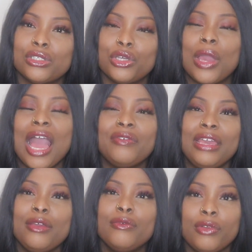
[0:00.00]
so you have
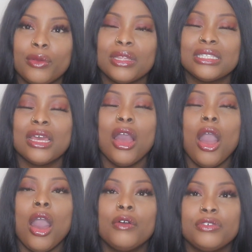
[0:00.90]
influence
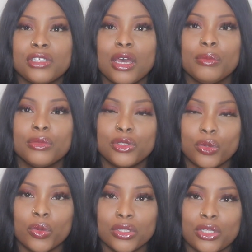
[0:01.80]
of some
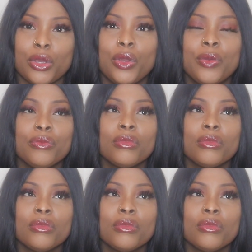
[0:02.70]
sort. So,